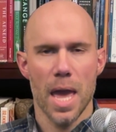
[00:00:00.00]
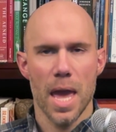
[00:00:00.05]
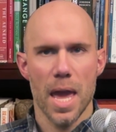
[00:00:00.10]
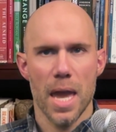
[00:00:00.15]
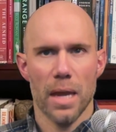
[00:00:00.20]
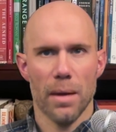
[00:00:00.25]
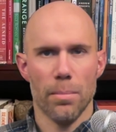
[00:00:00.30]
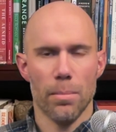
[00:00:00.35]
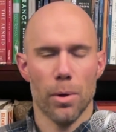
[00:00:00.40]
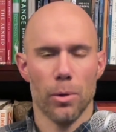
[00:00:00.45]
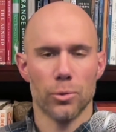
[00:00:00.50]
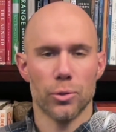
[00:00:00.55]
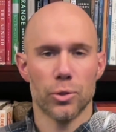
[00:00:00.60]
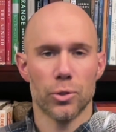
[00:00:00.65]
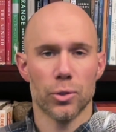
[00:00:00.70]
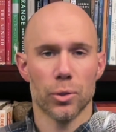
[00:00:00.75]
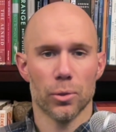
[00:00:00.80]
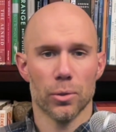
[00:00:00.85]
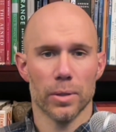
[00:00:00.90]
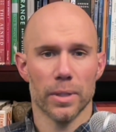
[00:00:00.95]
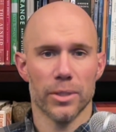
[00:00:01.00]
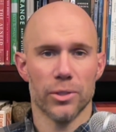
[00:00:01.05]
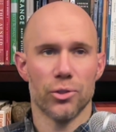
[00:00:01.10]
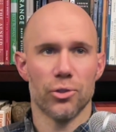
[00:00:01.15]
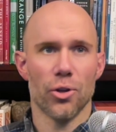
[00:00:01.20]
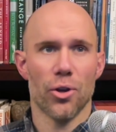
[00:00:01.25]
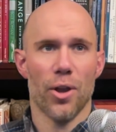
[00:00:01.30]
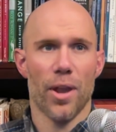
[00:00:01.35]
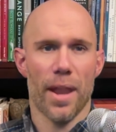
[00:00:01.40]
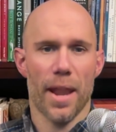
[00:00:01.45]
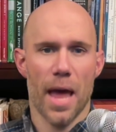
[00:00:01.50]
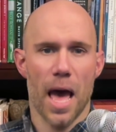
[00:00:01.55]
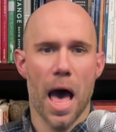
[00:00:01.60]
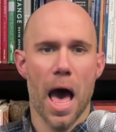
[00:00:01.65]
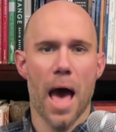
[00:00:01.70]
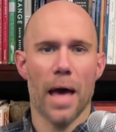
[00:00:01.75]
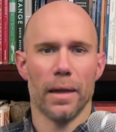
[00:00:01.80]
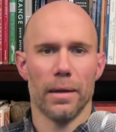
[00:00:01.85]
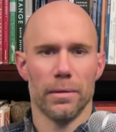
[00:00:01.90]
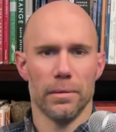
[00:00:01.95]
it most certainly should
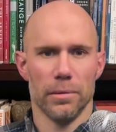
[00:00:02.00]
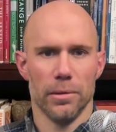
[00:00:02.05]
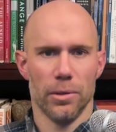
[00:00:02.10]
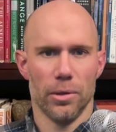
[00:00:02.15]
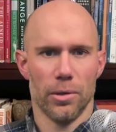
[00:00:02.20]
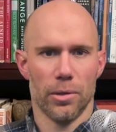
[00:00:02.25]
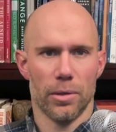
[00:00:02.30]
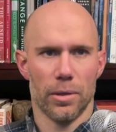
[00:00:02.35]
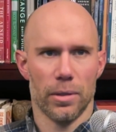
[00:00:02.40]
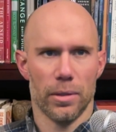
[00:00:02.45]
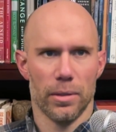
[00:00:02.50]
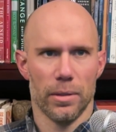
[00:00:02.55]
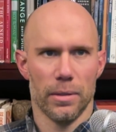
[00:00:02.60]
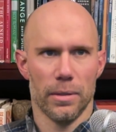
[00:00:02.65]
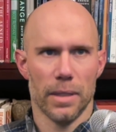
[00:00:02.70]
not look